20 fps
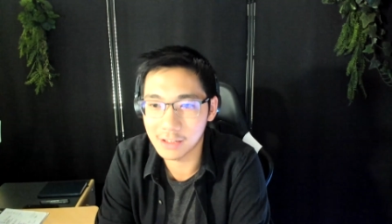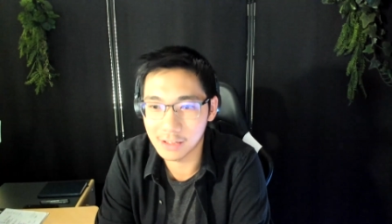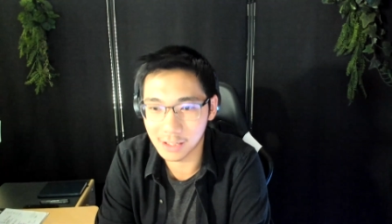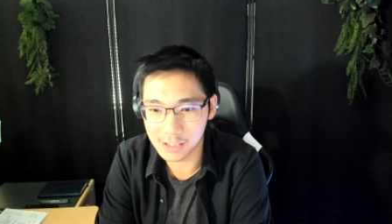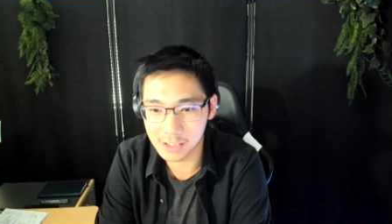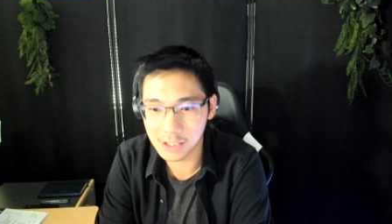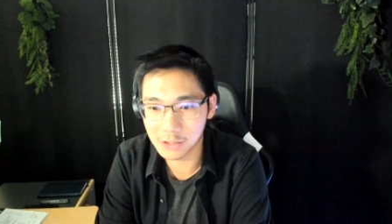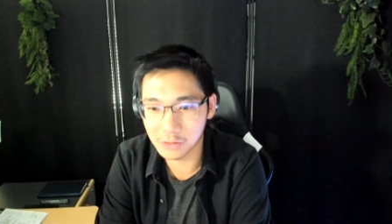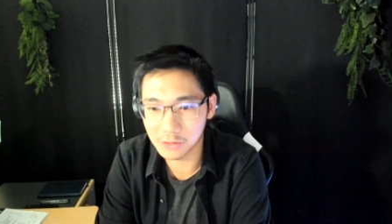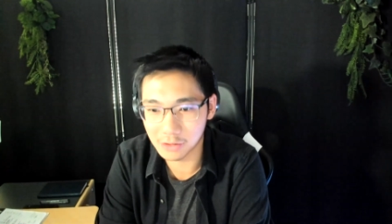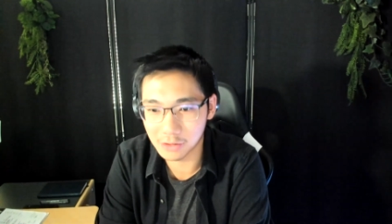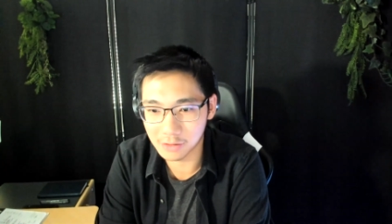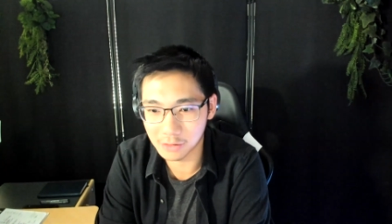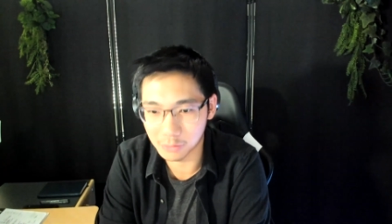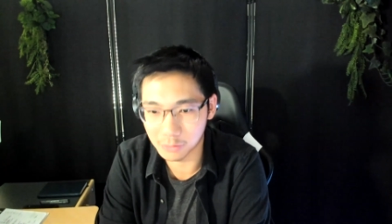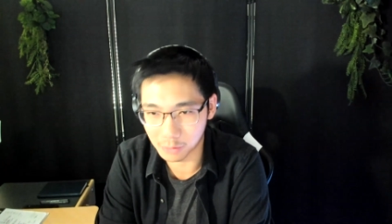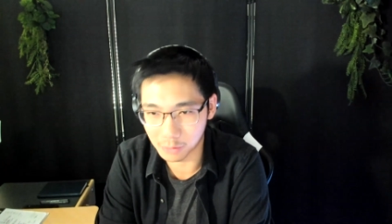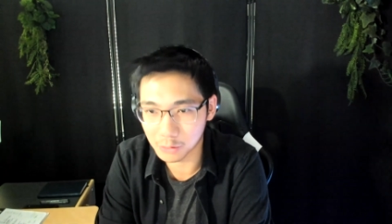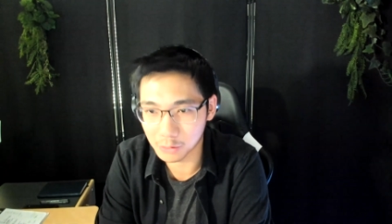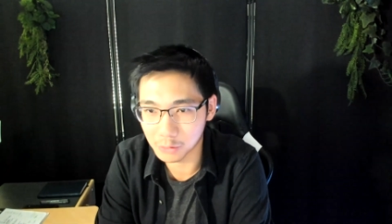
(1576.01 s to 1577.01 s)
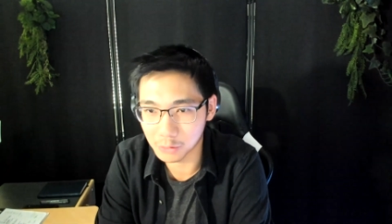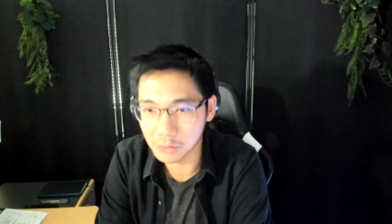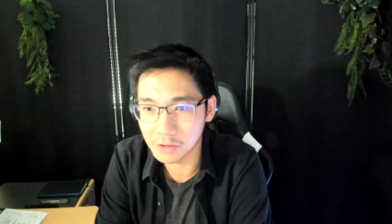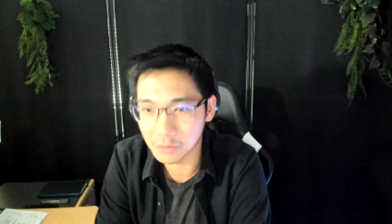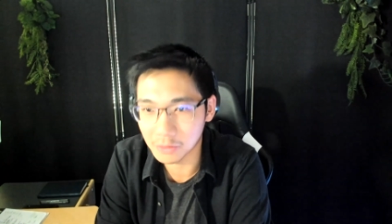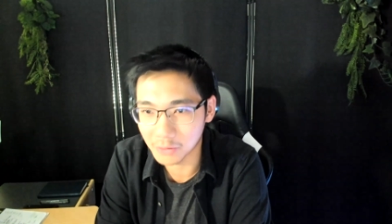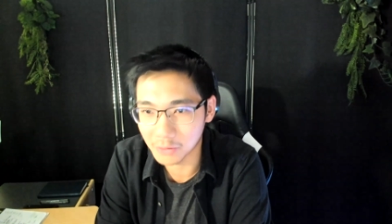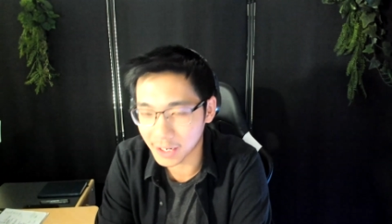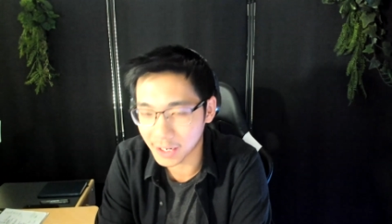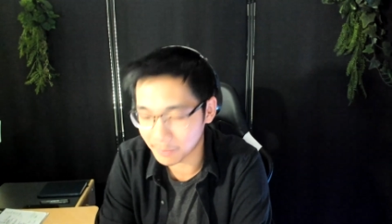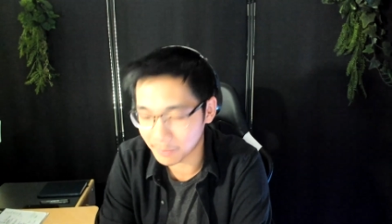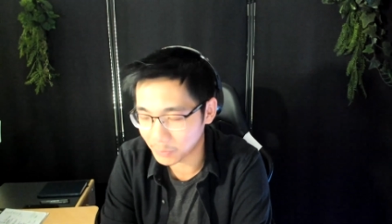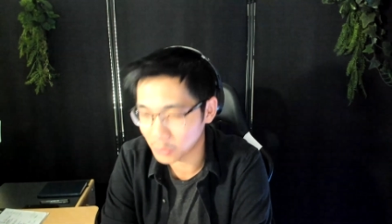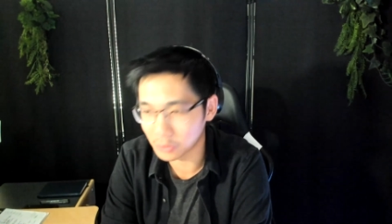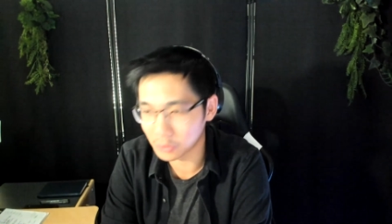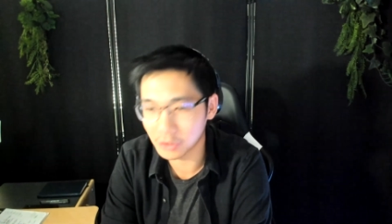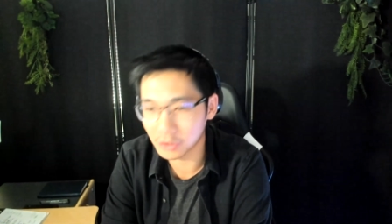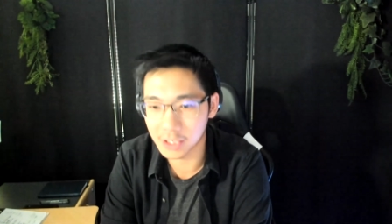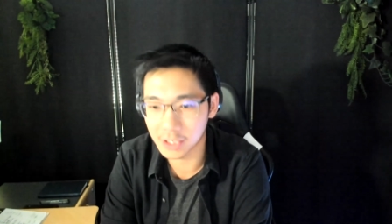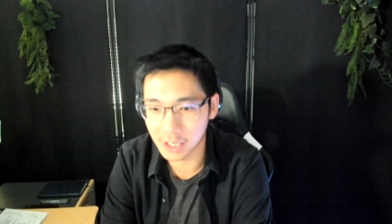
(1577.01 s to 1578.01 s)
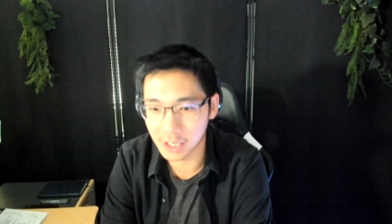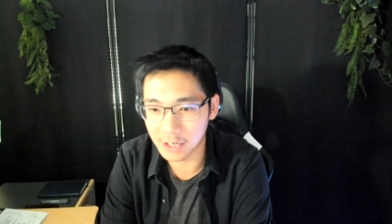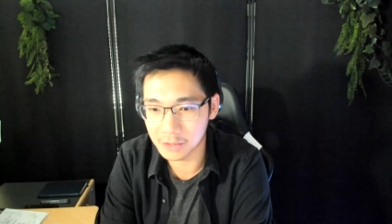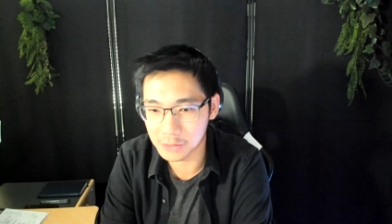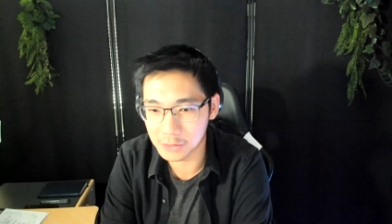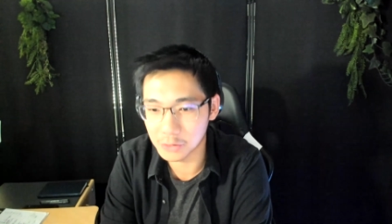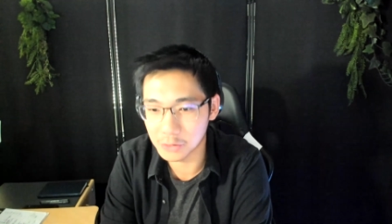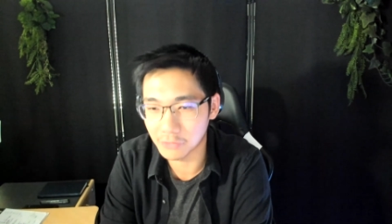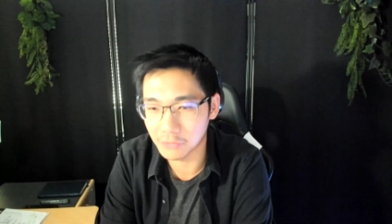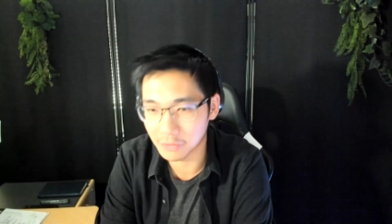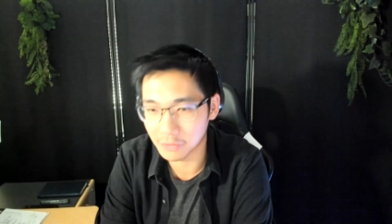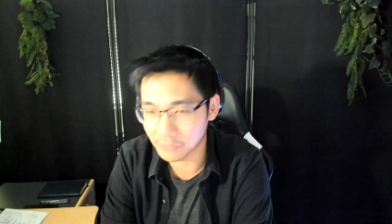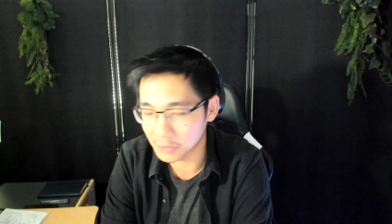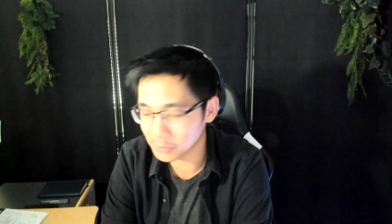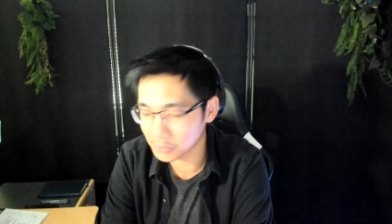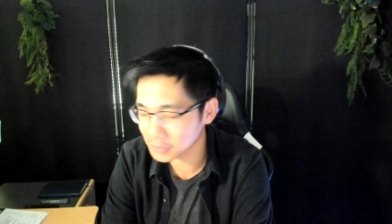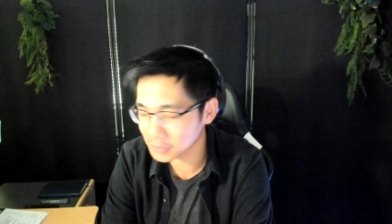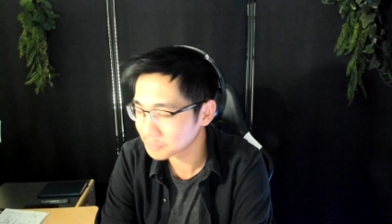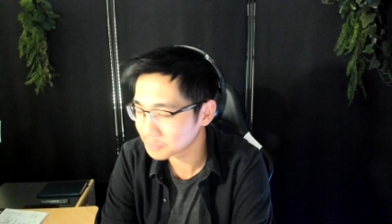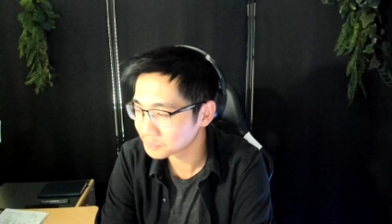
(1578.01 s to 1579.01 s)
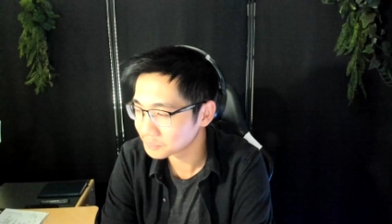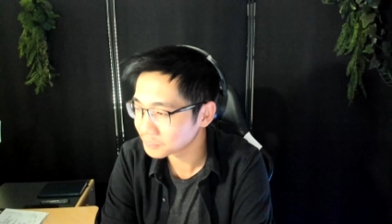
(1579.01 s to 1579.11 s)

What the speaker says: let's say you're a recruiter, right? And you're looking to hire two different folks.